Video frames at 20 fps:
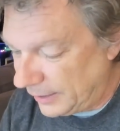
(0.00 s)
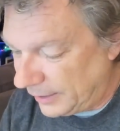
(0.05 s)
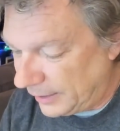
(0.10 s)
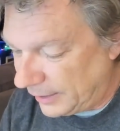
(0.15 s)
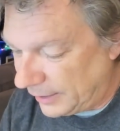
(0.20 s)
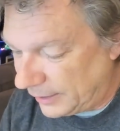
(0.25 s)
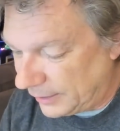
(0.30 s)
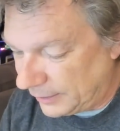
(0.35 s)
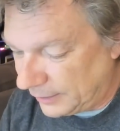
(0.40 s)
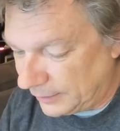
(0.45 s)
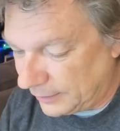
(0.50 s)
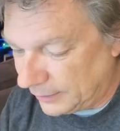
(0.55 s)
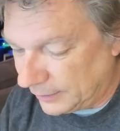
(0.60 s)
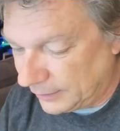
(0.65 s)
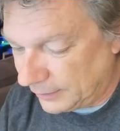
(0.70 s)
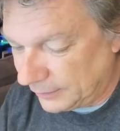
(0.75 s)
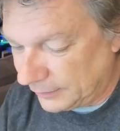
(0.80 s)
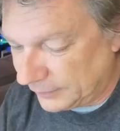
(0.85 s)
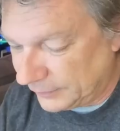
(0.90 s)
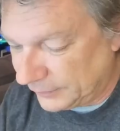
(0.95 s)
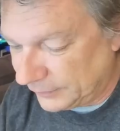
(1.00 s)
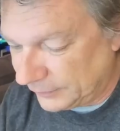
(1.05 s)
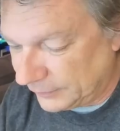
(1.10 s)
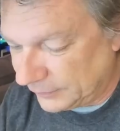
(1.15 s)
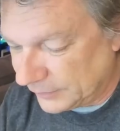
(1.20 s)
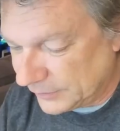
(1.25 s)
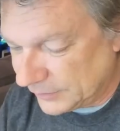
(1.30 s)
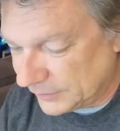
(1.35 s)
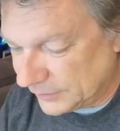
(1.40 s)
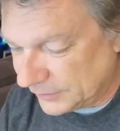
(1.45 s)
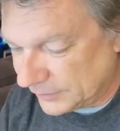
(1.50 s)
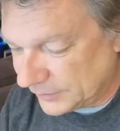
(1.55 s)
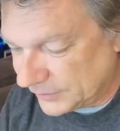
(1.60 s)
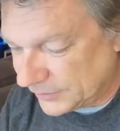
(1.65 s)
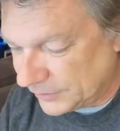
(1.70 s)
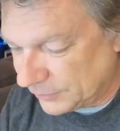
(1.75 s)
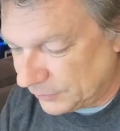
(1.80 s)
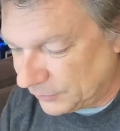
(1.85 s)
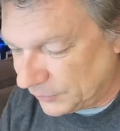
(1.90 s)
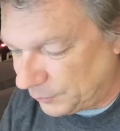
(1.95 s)
and
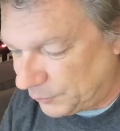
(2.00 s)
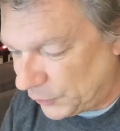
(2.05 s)
so the